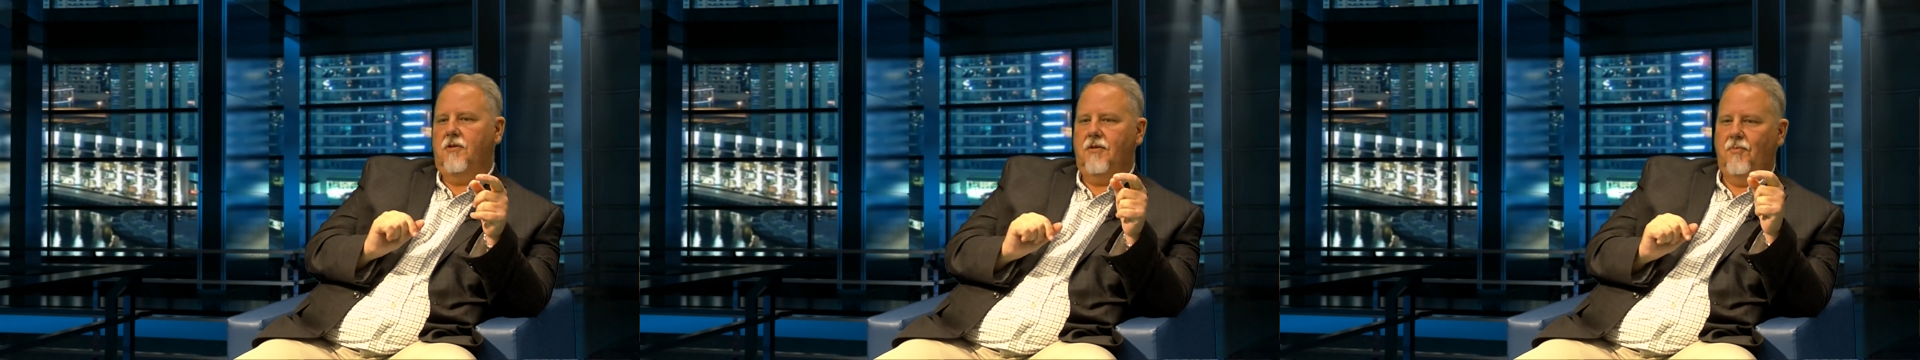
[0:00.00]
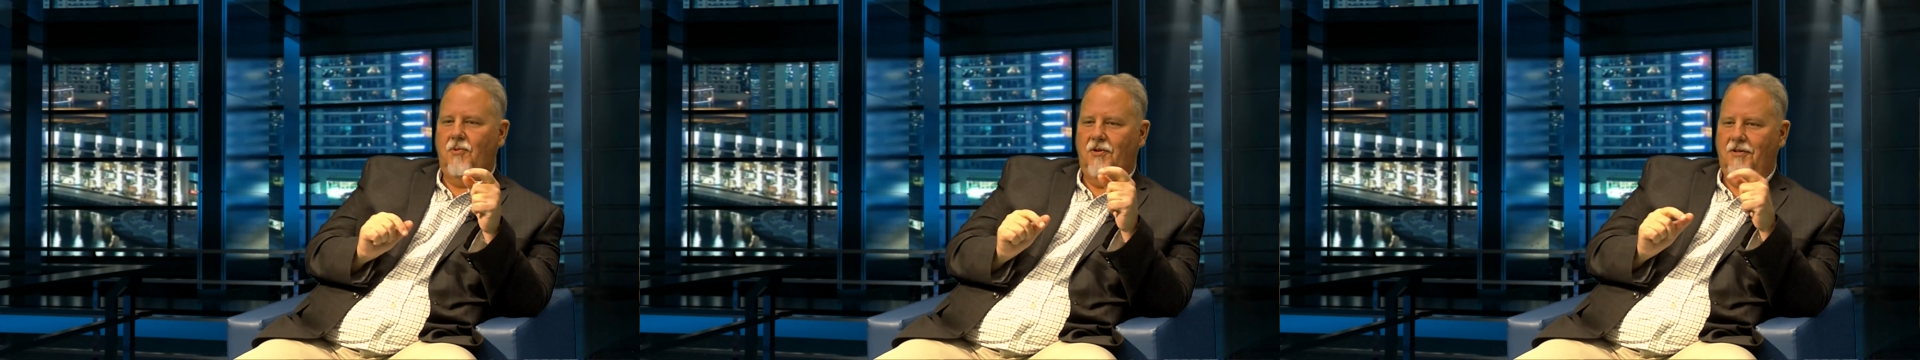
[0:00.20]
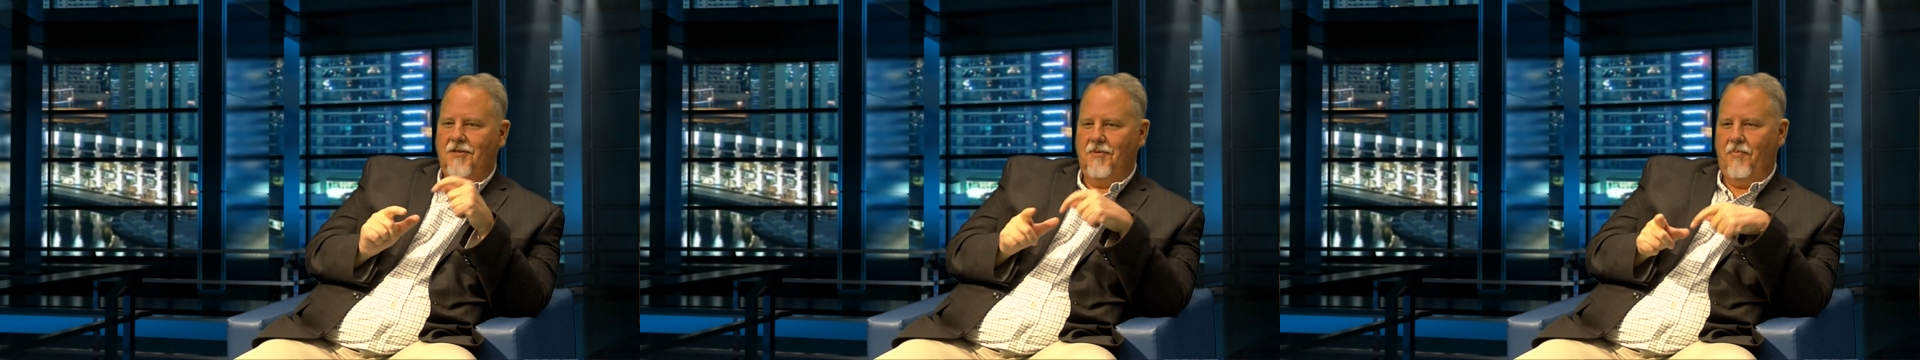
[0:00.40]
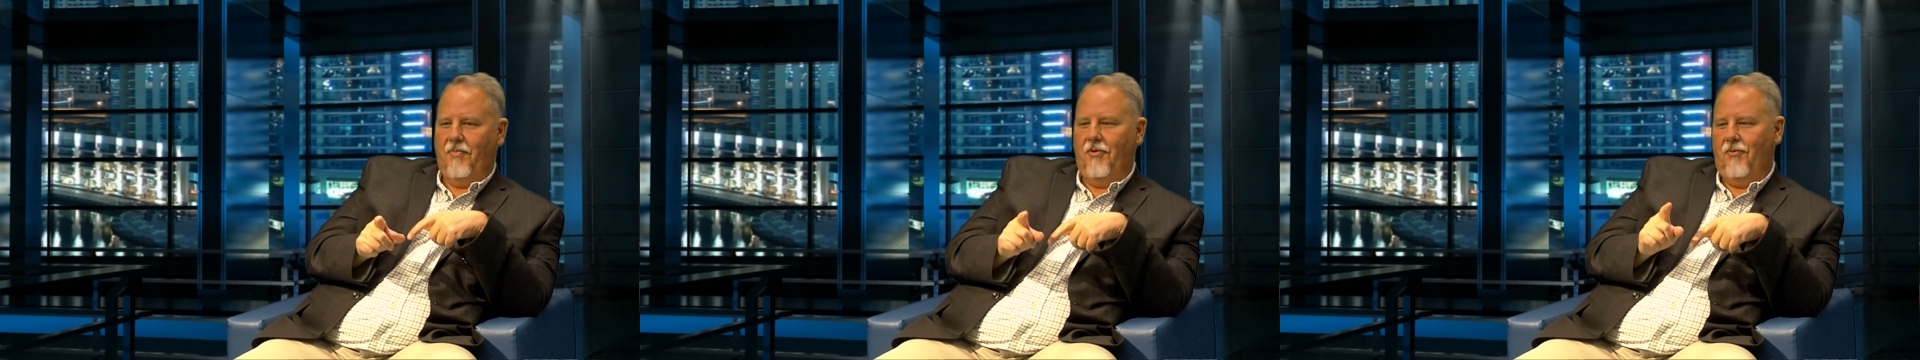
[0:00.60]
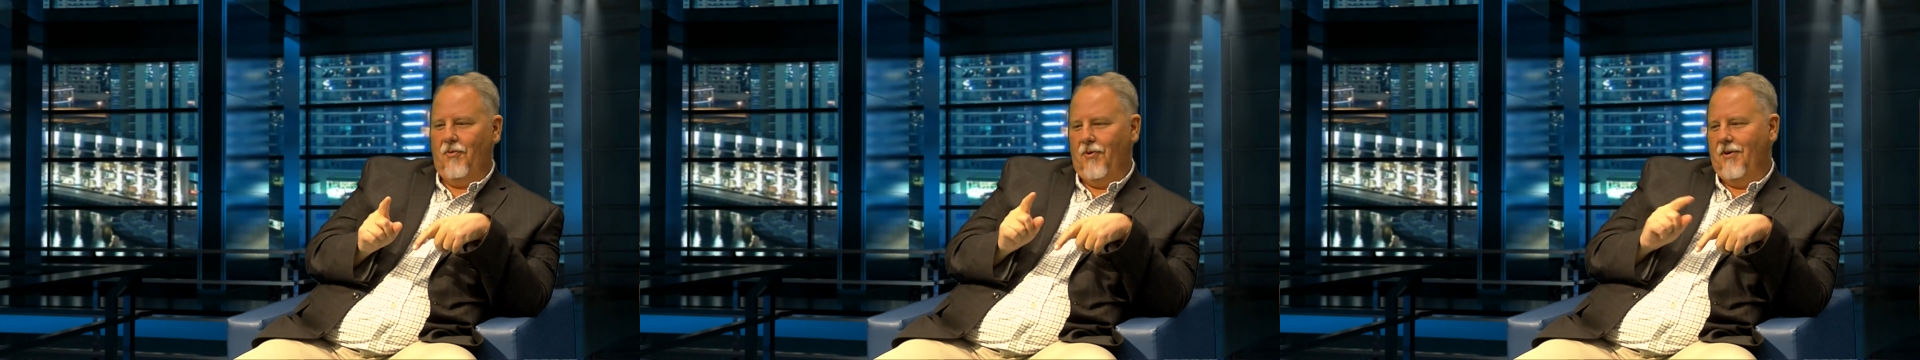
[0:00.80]

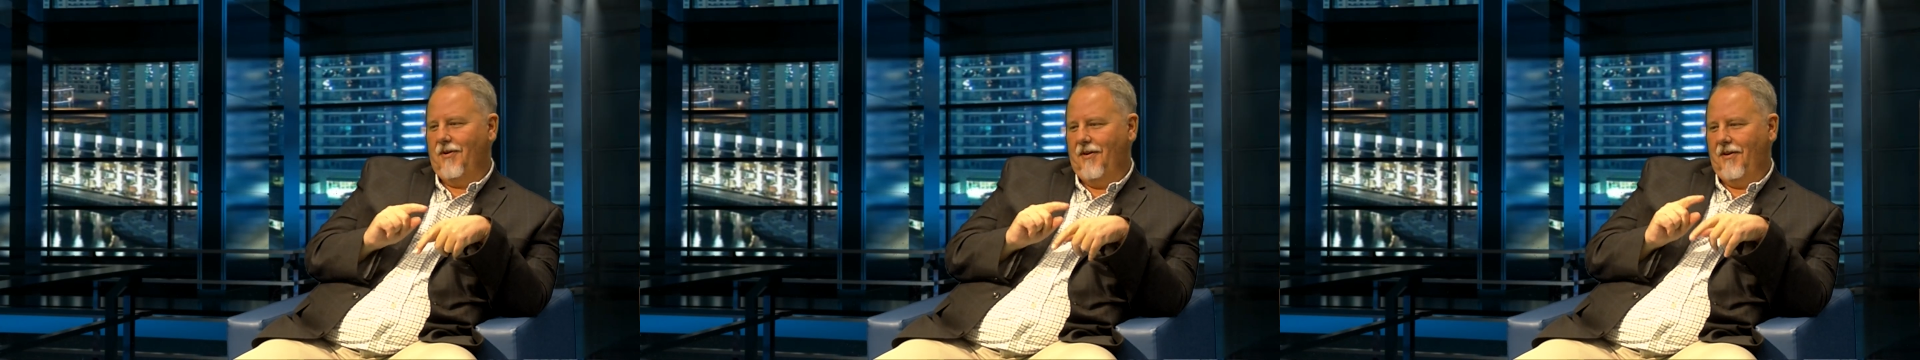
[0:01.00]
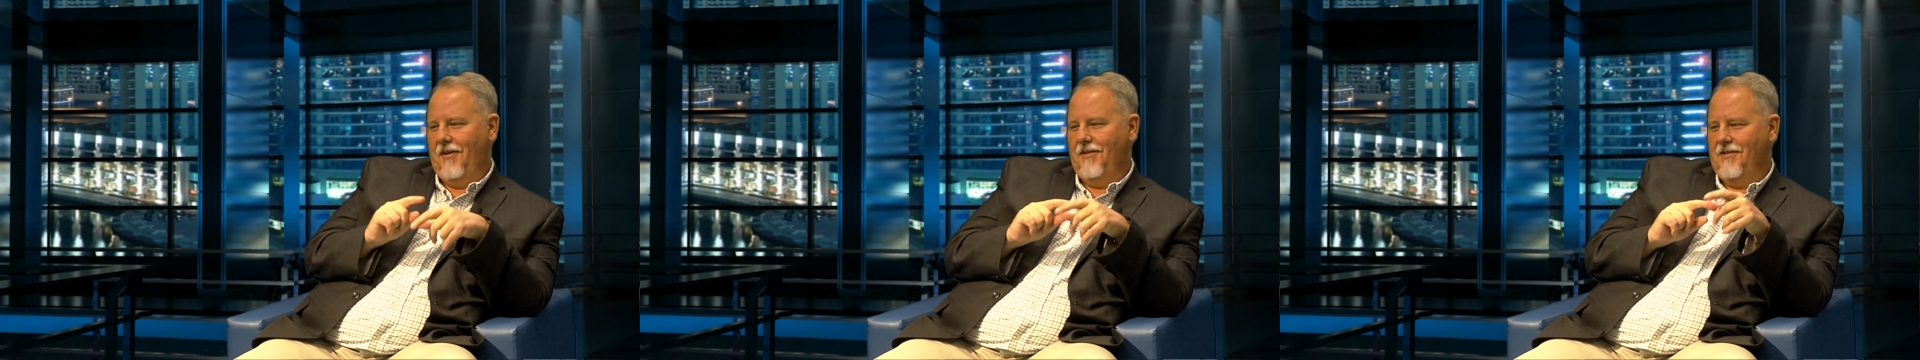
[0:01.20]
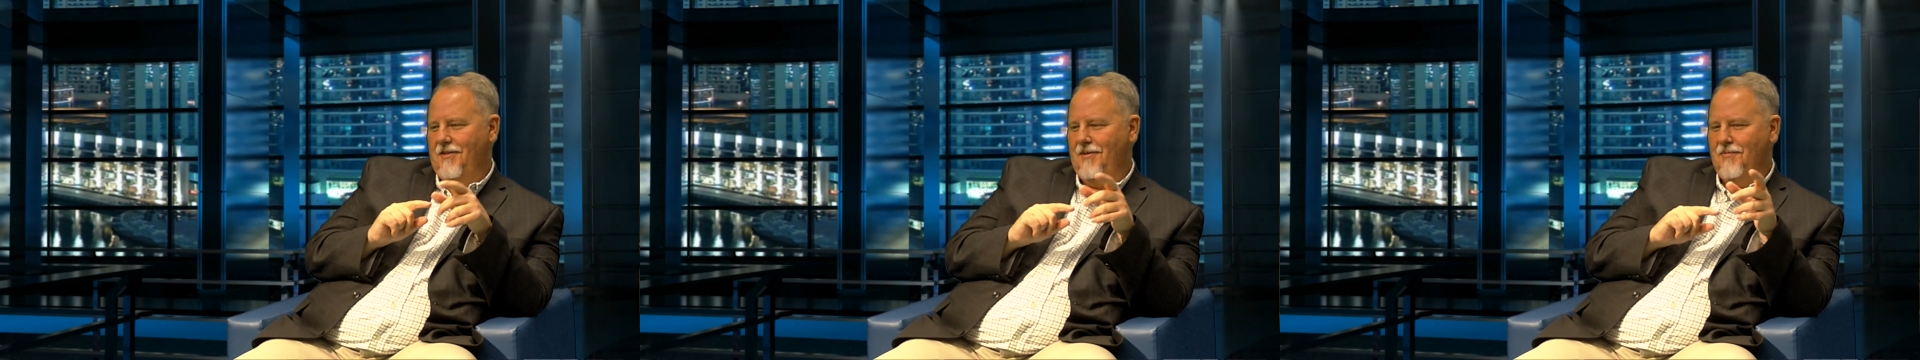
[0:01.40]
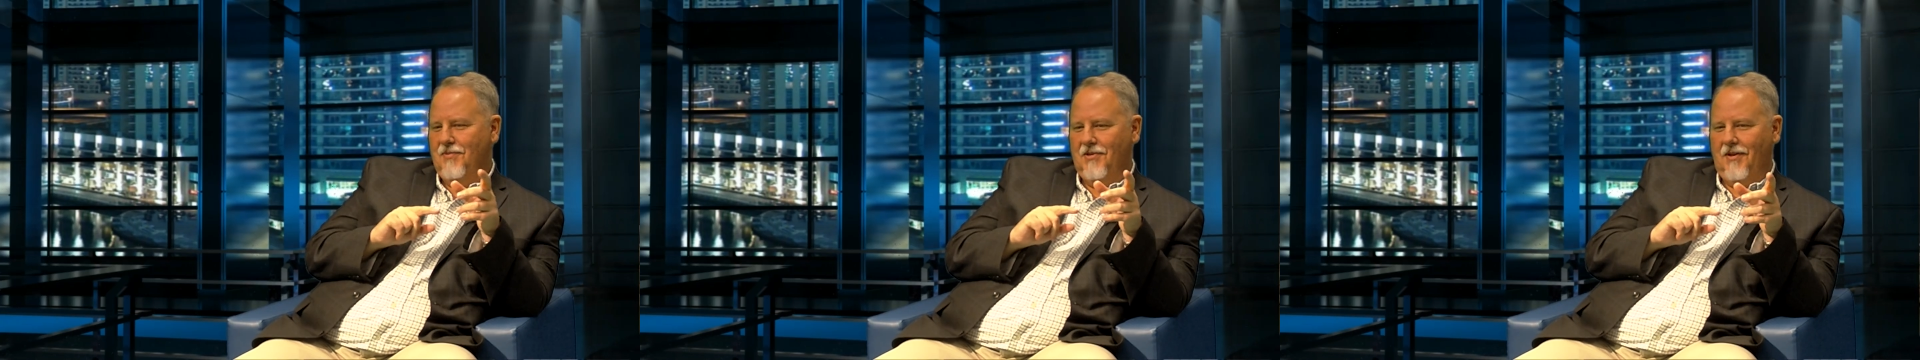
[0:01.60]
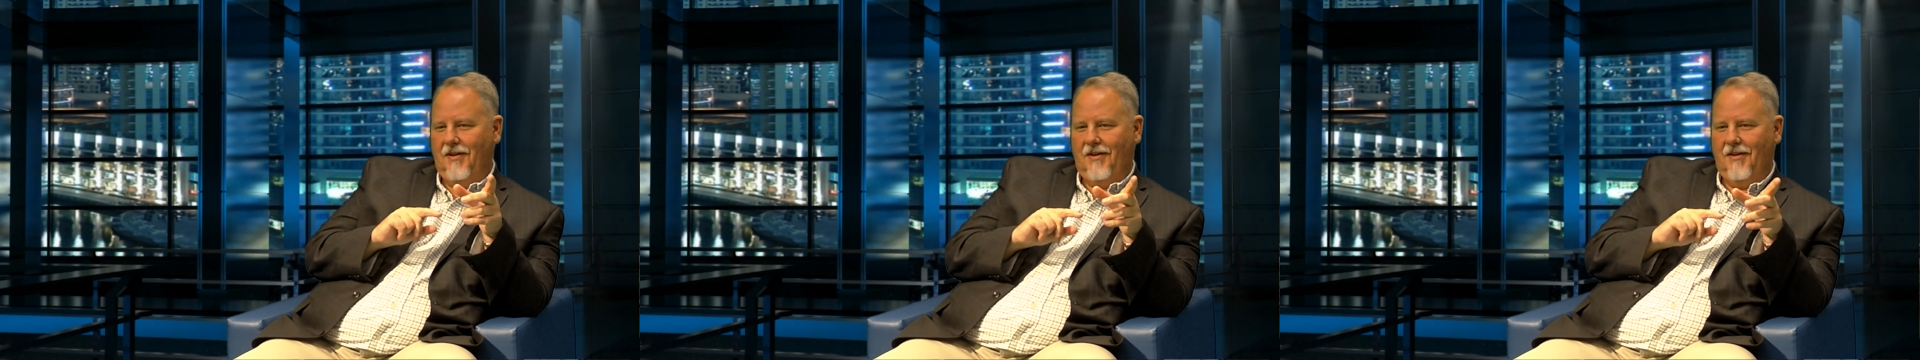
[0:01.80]
municipal work, it seems
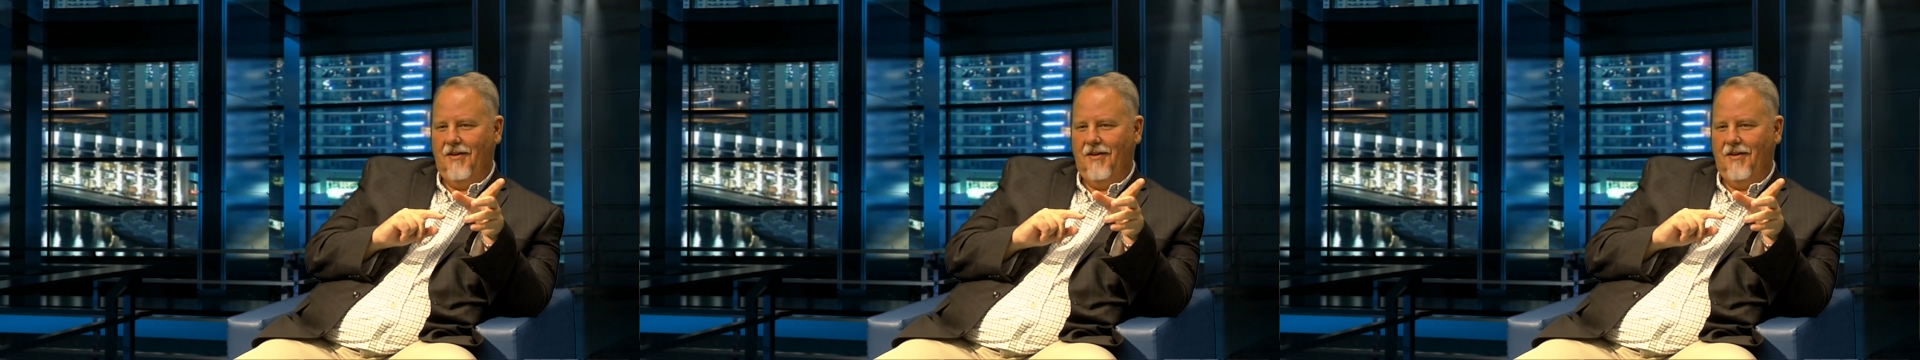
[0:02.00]
like